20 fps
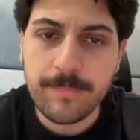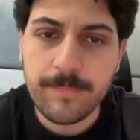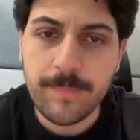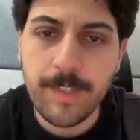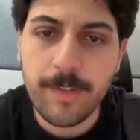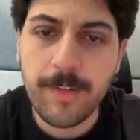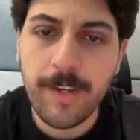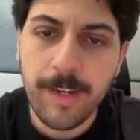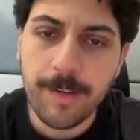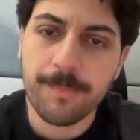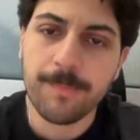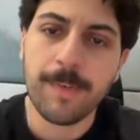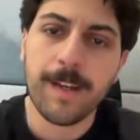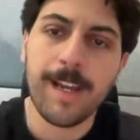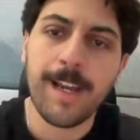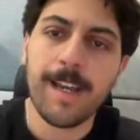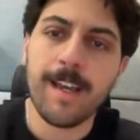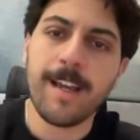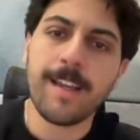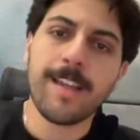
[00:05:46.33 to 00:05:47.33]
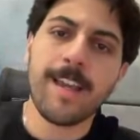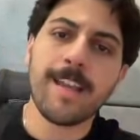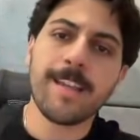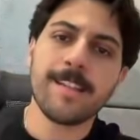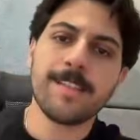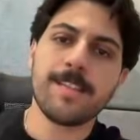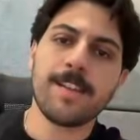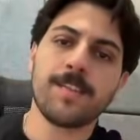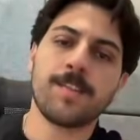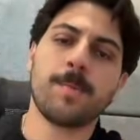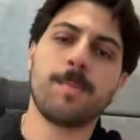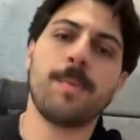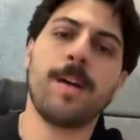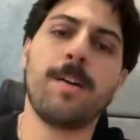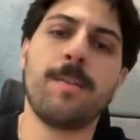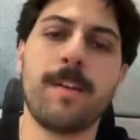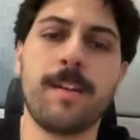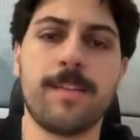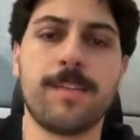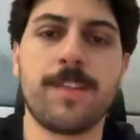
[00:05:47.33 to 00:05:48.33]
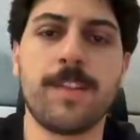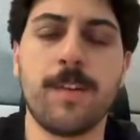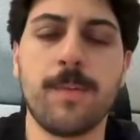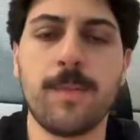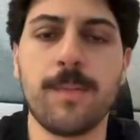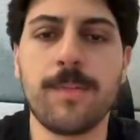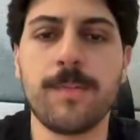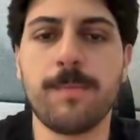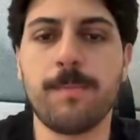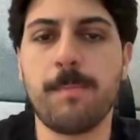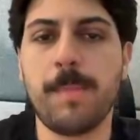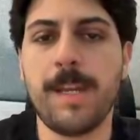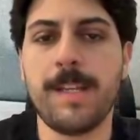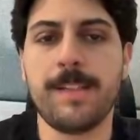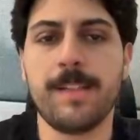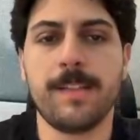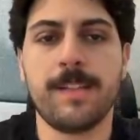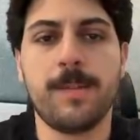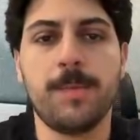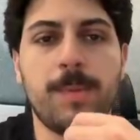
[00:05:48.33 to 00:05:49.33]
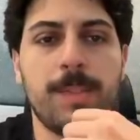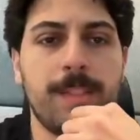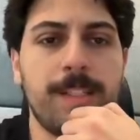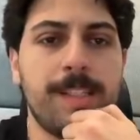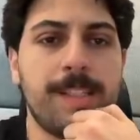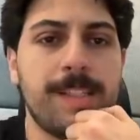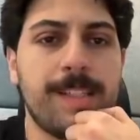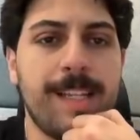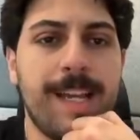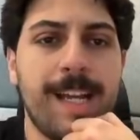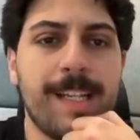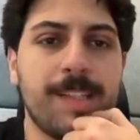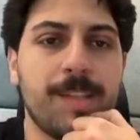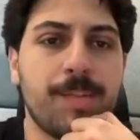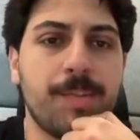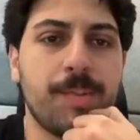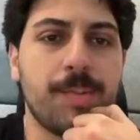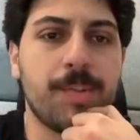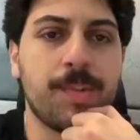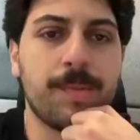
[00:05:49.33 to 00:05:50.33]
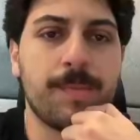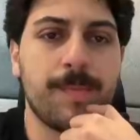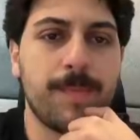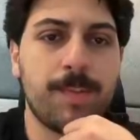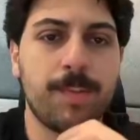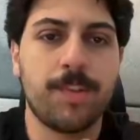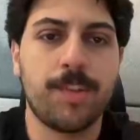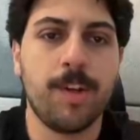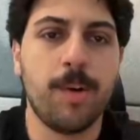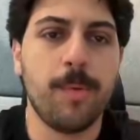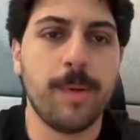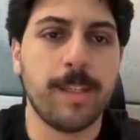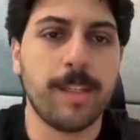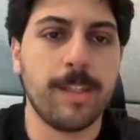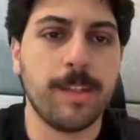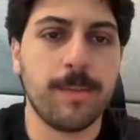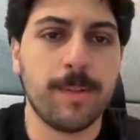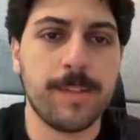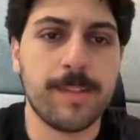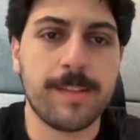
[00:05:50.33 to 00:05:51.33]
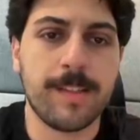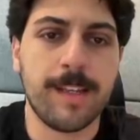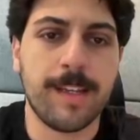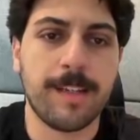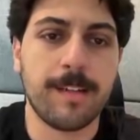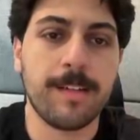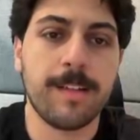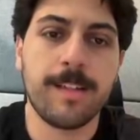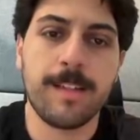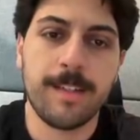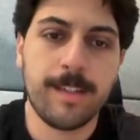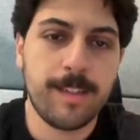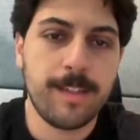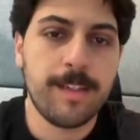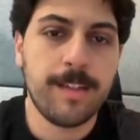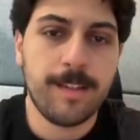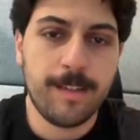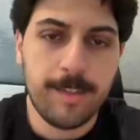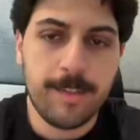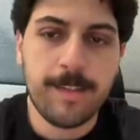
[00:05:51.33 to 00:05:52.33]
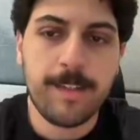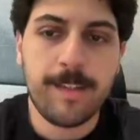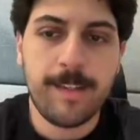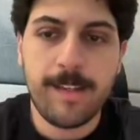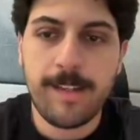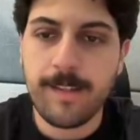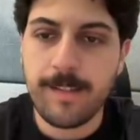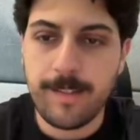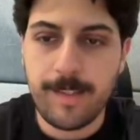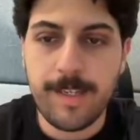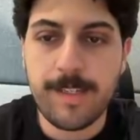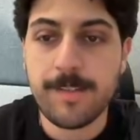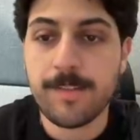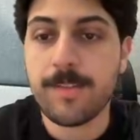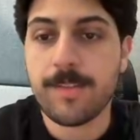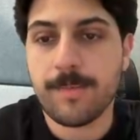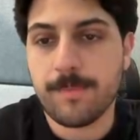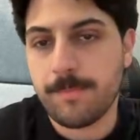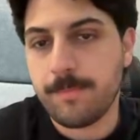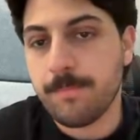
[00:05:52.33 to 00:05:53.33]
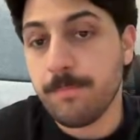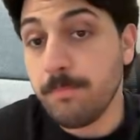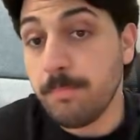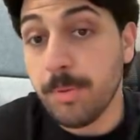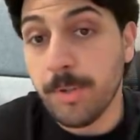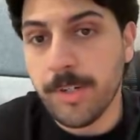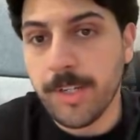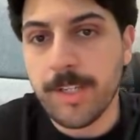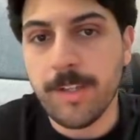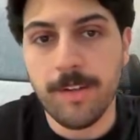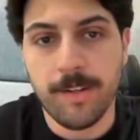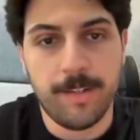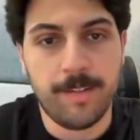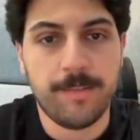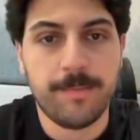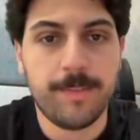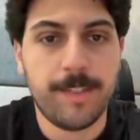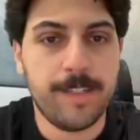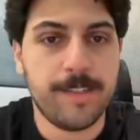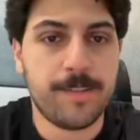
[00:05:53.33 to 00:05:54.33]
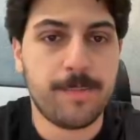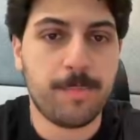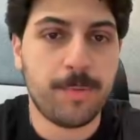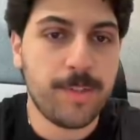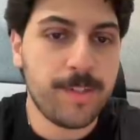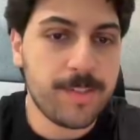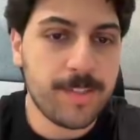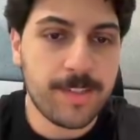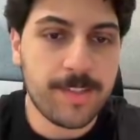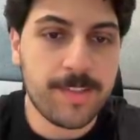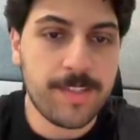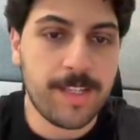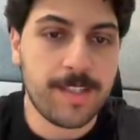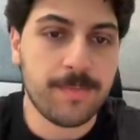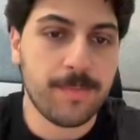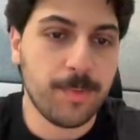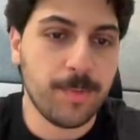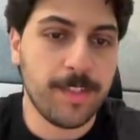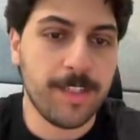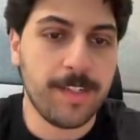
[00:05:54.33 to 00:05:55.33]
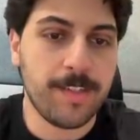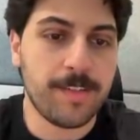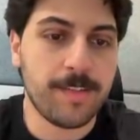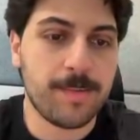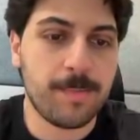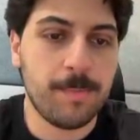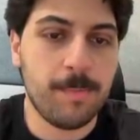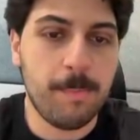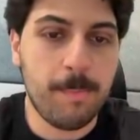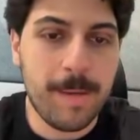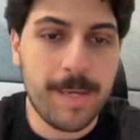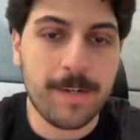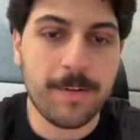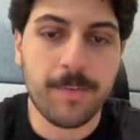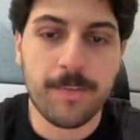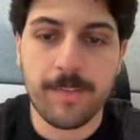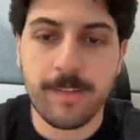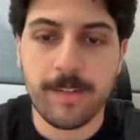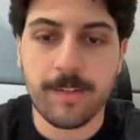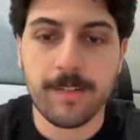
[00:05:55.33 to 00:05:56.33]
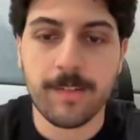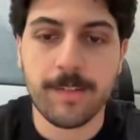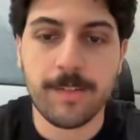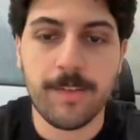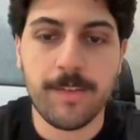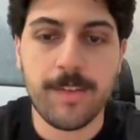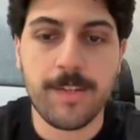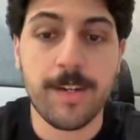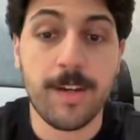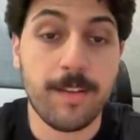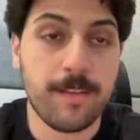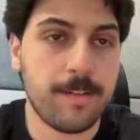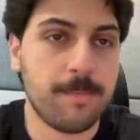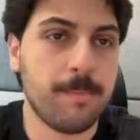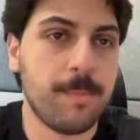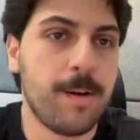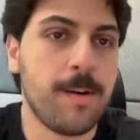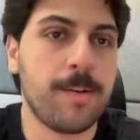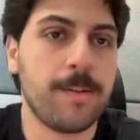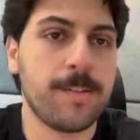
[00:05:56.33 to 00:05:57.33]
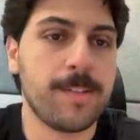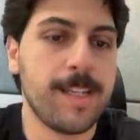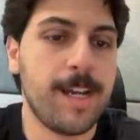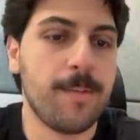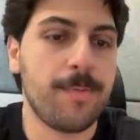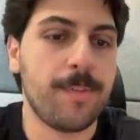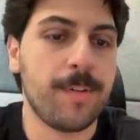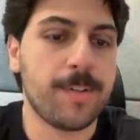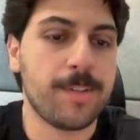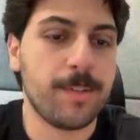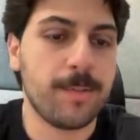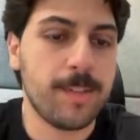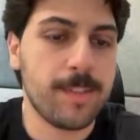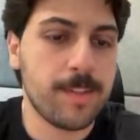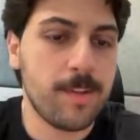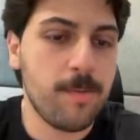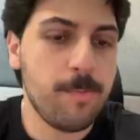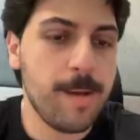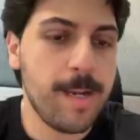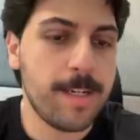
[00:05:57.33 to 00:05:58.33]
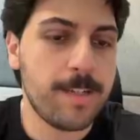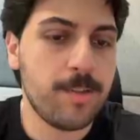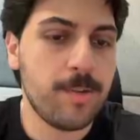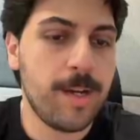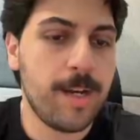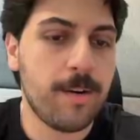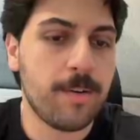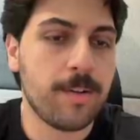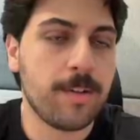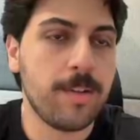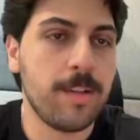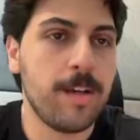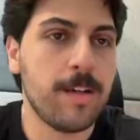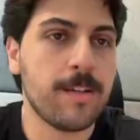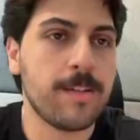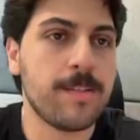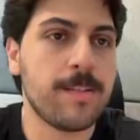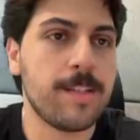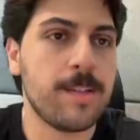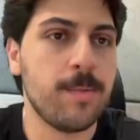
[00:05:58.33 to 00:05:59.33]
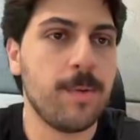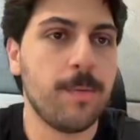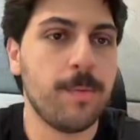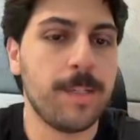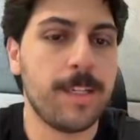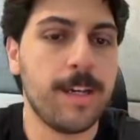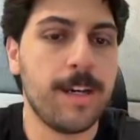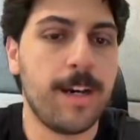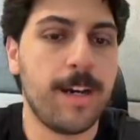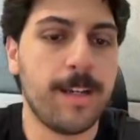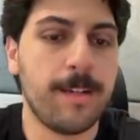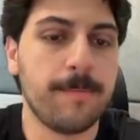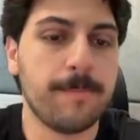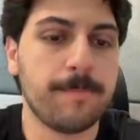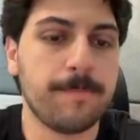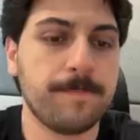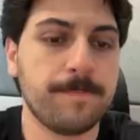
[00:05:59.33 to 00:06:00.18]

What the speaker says: Okay, I guess that's about it. So basically what these stats are just showing you is that it's pretty good. It's pretty successful and it's better than the other models out there. So let's go back to our Claude and see what we got.